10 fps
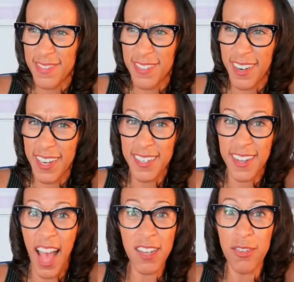Right.
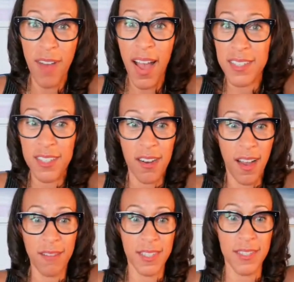I was
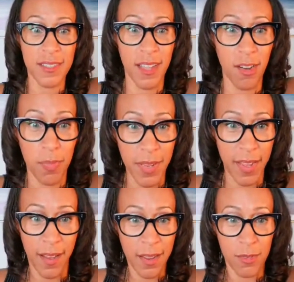like, this thing gonna play
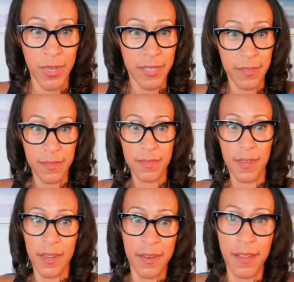out. I quit.
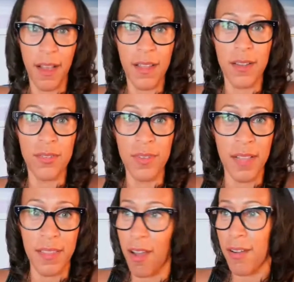Y'all ain't gonna do
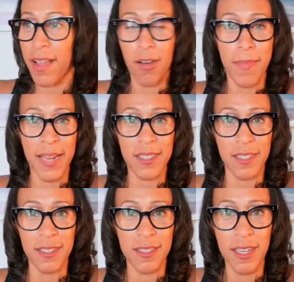nothing. Y'all not gonna manage
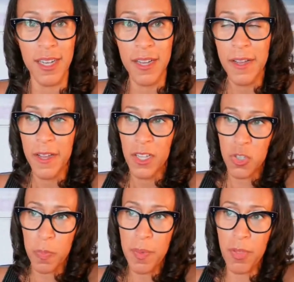this. So
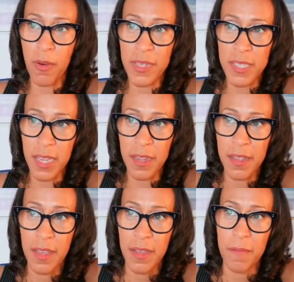people always
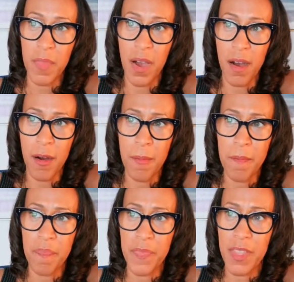say,
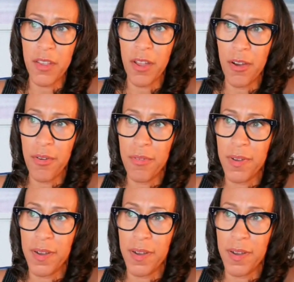what do